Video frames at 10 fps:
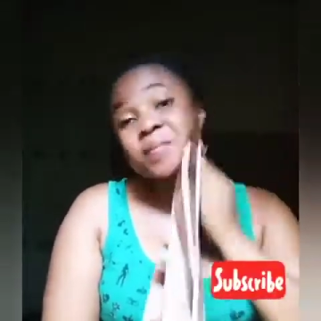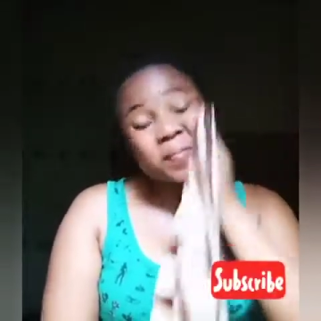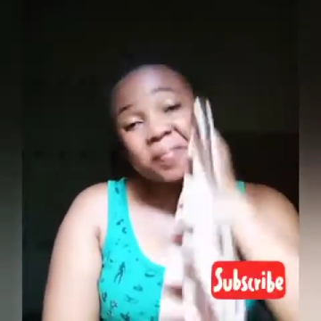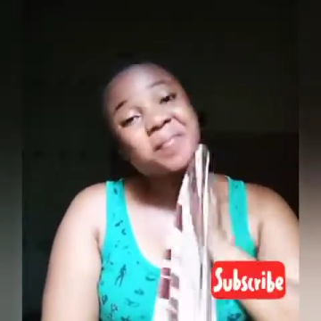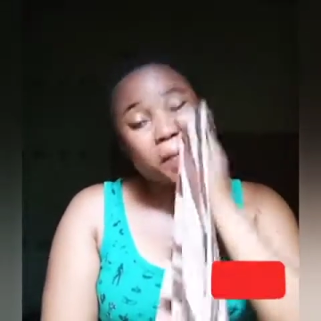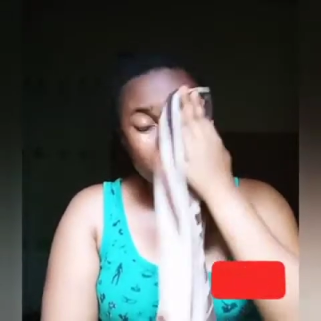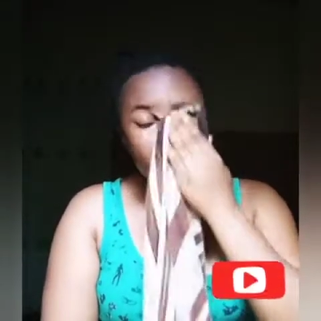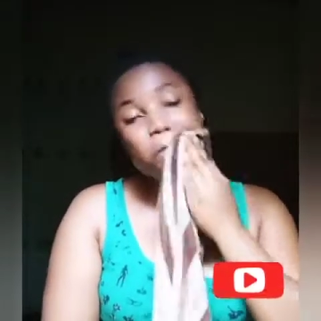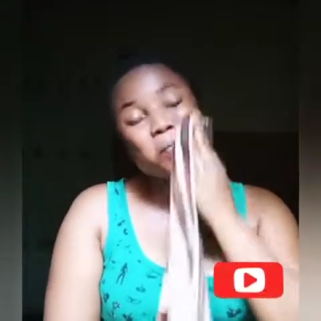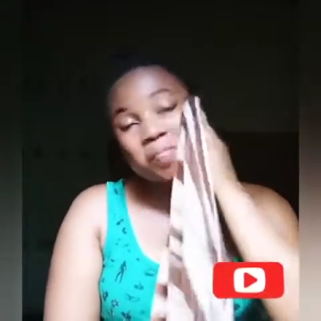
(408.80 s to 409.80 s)
those black
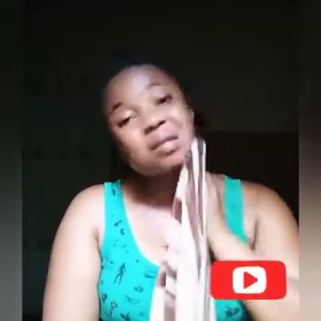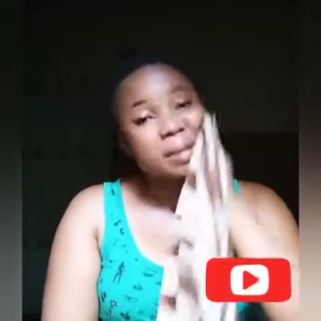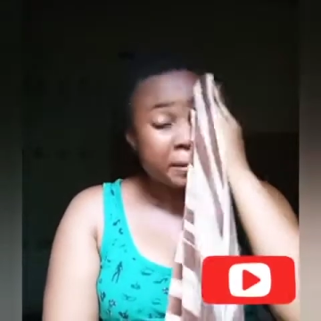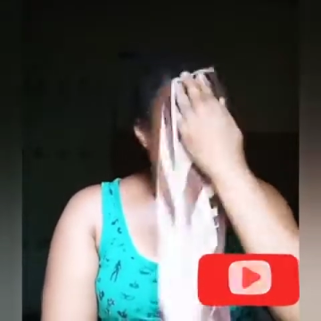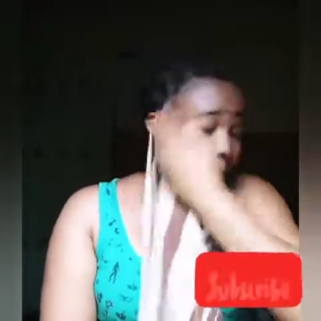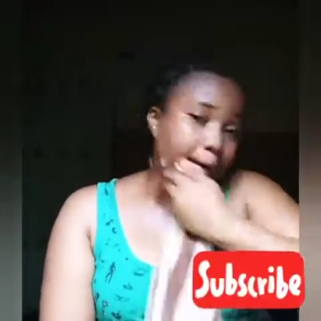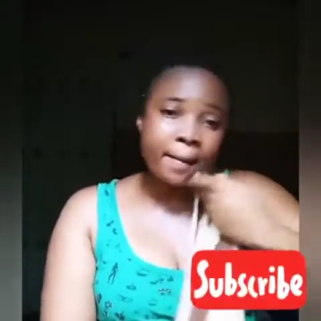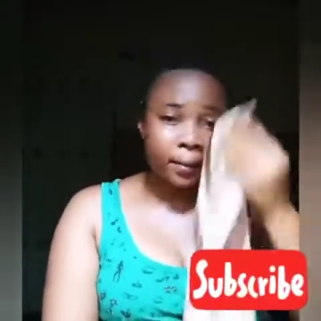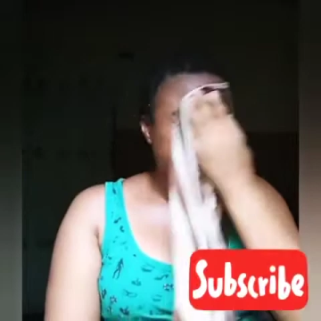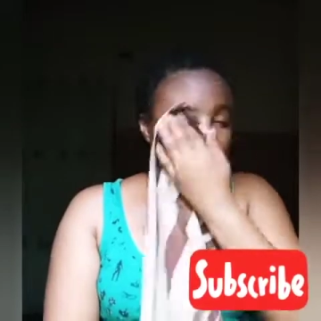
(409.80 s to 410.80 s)
spots
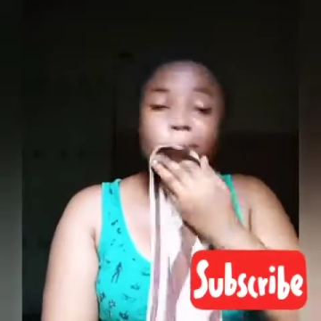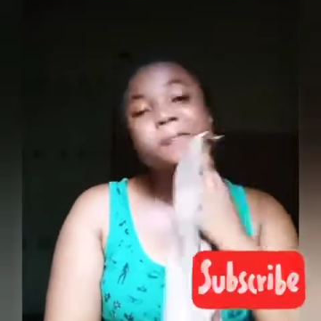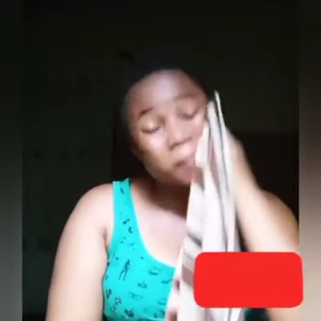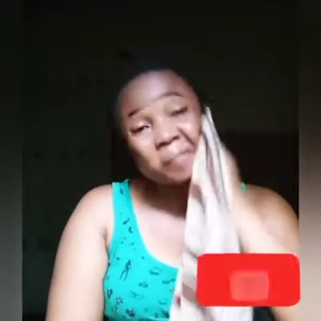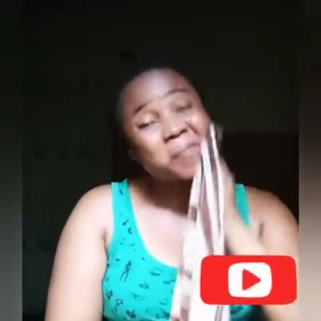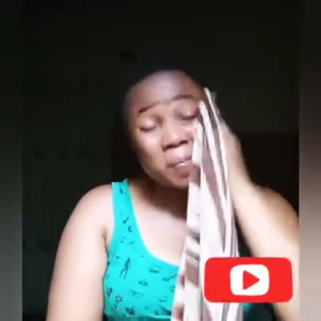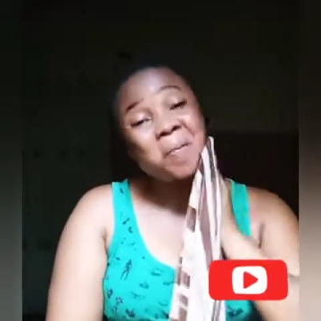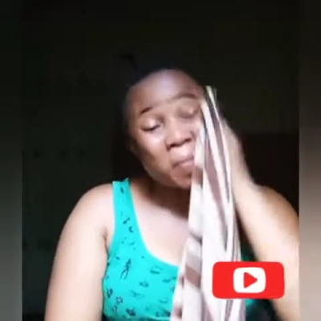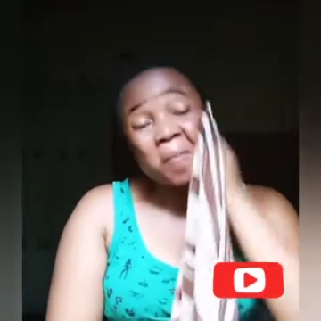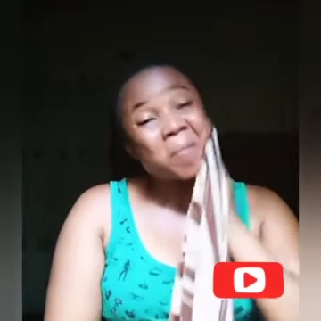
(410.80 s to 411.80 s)
you see it's
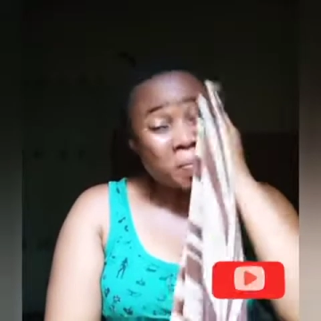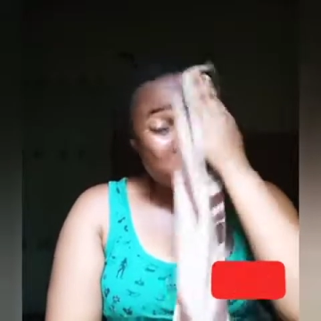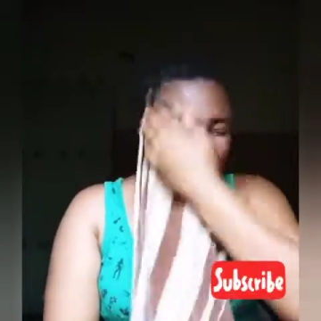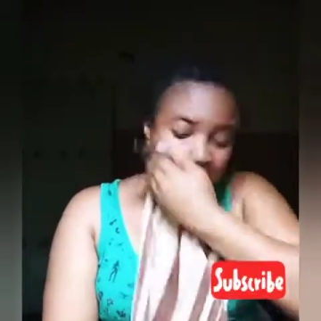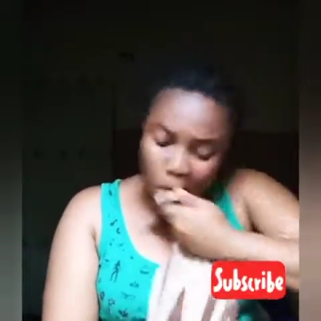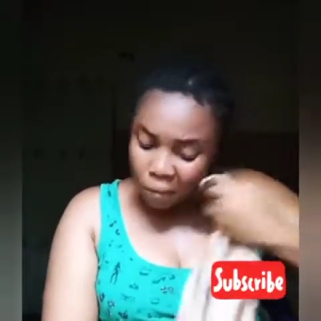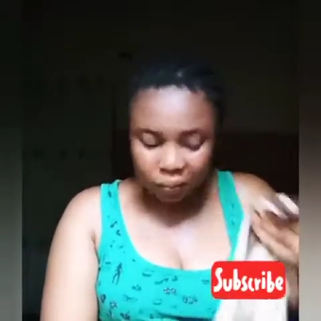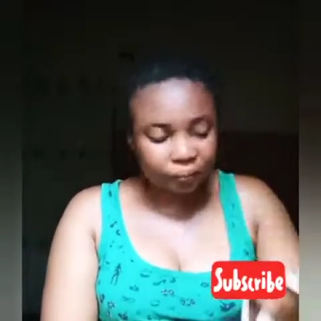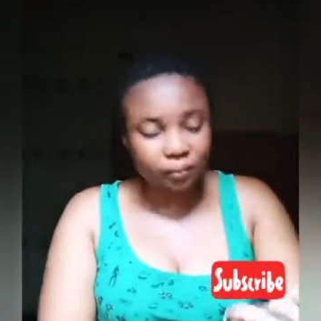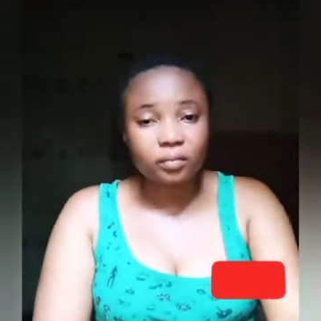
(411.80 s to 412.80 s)
it will start fading
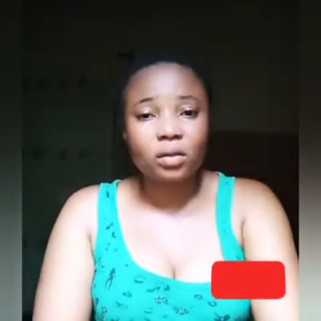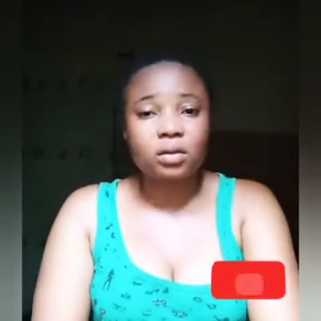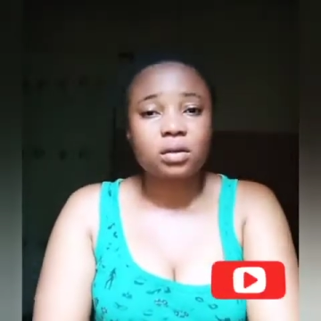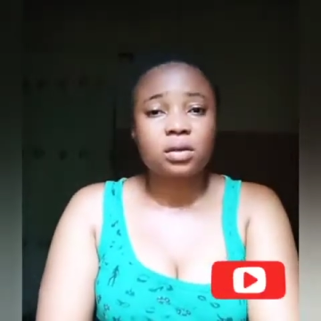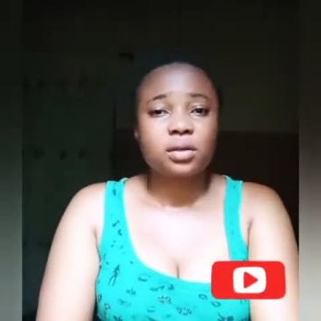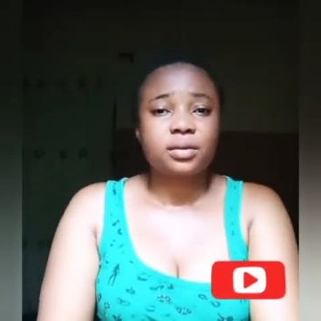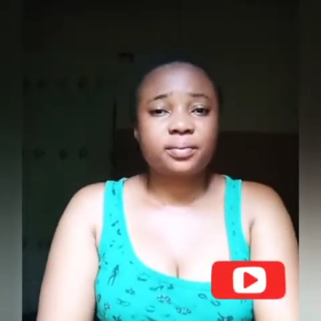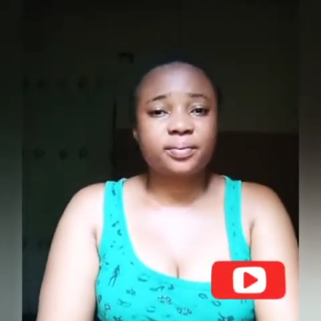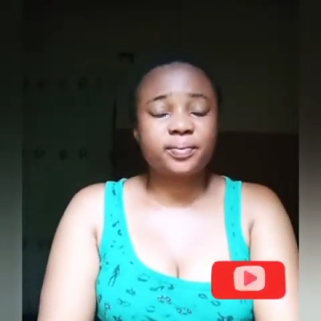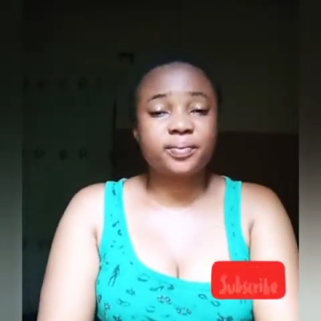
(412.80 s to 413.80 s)
away after like
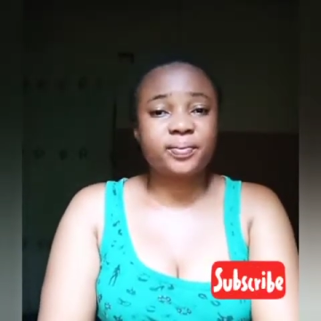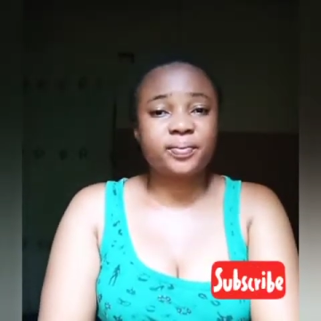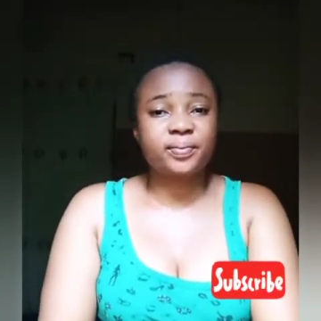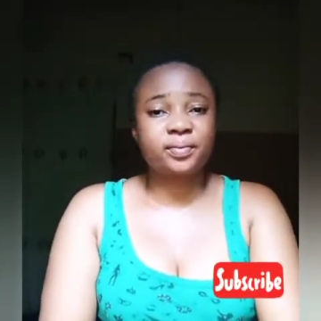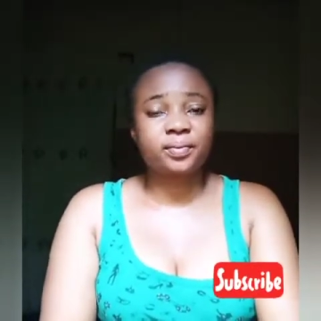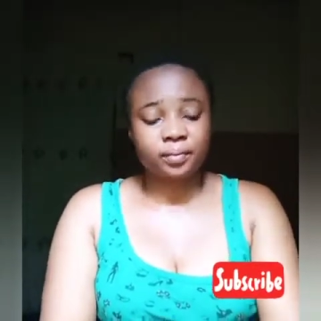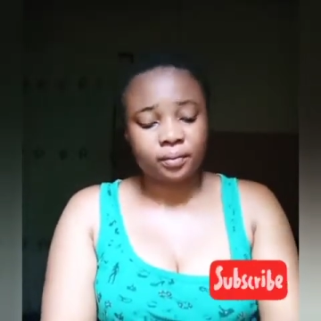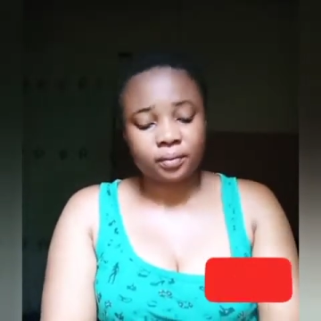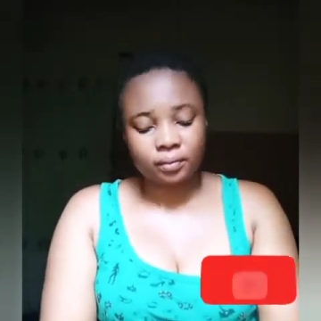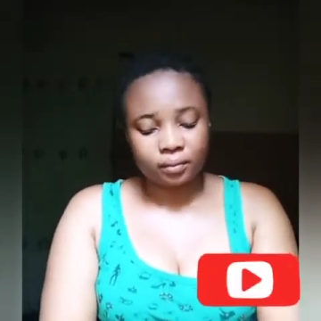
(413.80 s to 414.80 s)
two days of doing
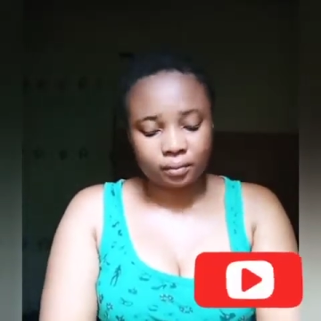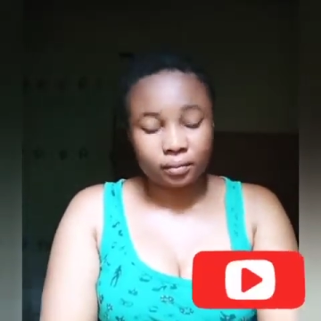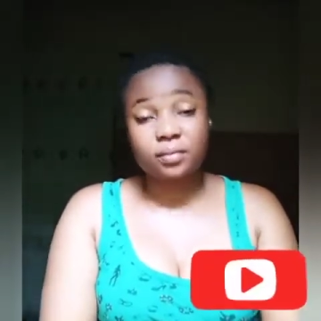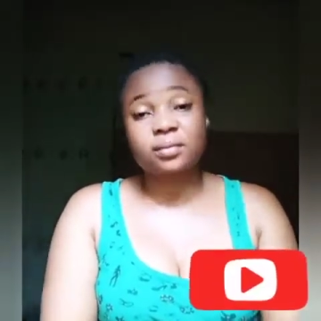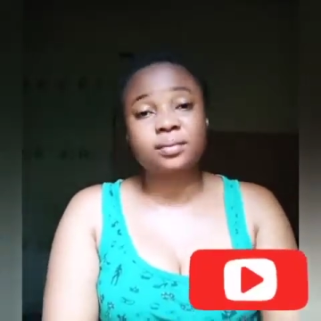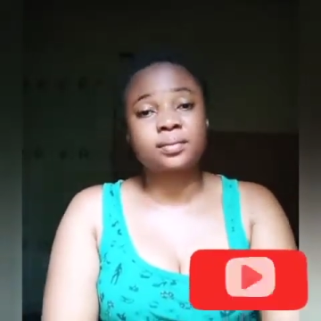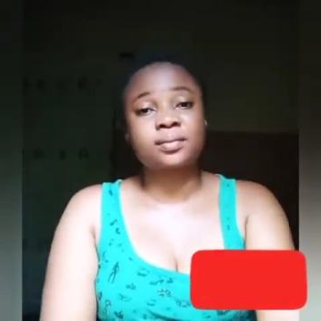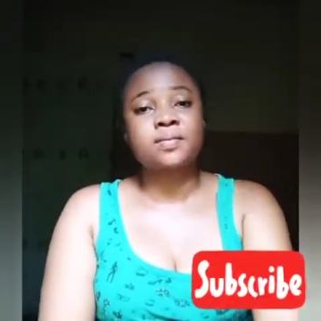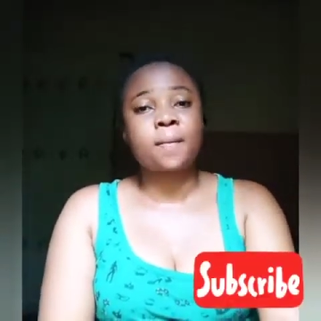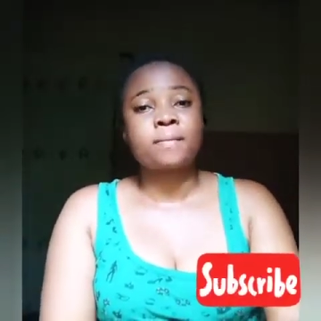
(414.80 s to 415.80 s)
it yeah
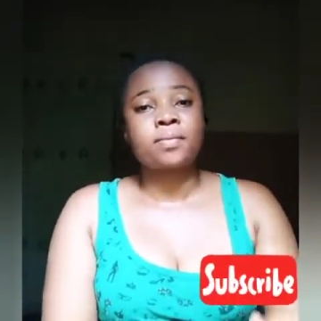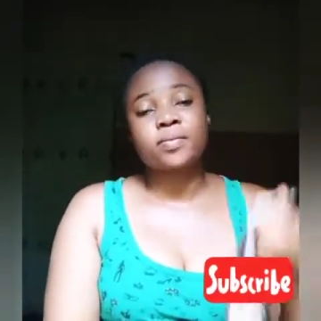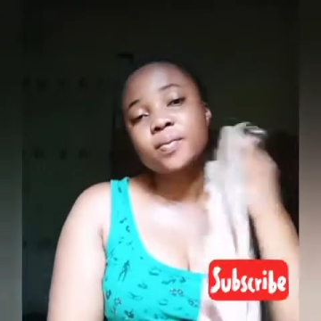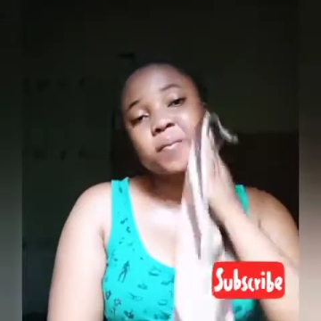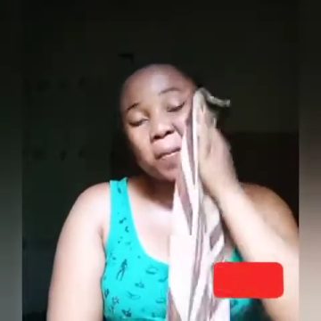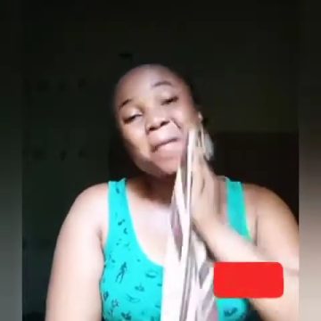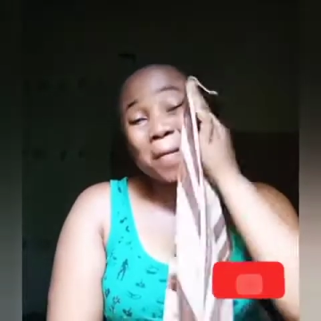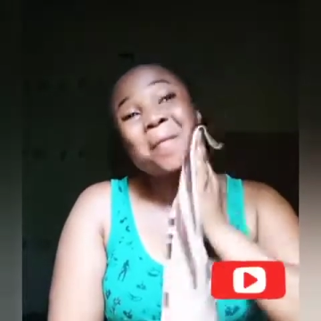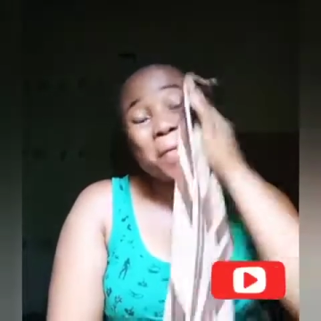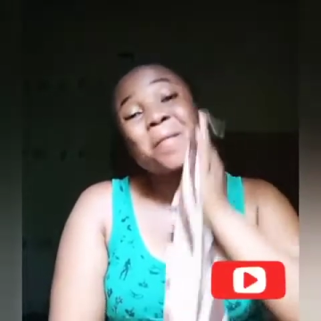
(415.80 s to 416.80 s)
it's it
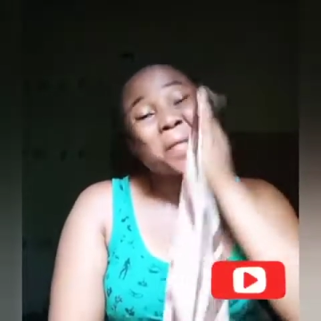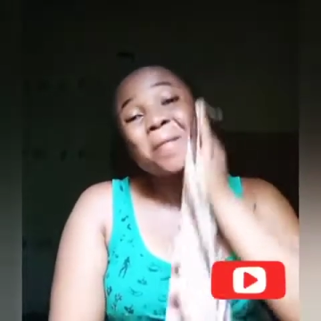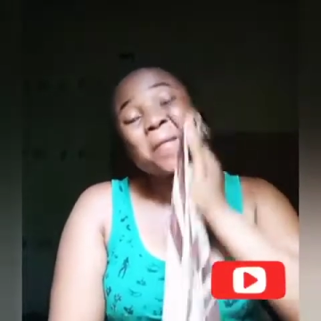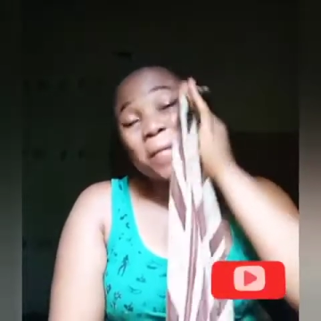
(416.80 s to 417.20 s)
works like ma-